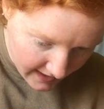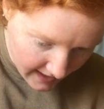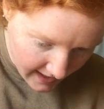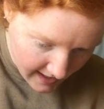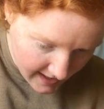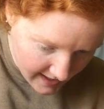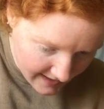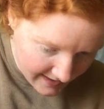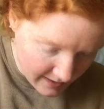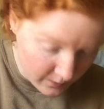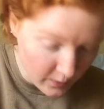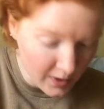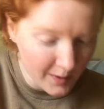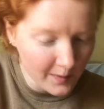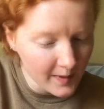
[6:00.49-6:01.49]
the 8, and then
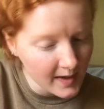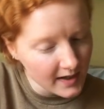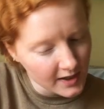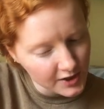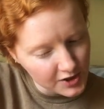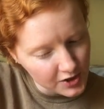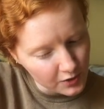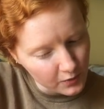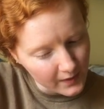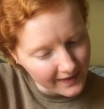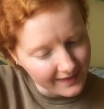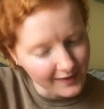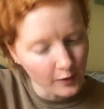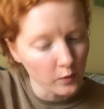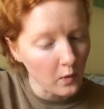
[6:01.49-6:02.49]
what are we going to do
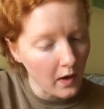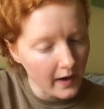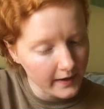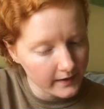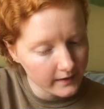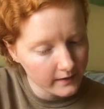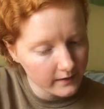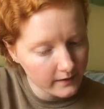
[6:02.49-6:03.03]
with the 1?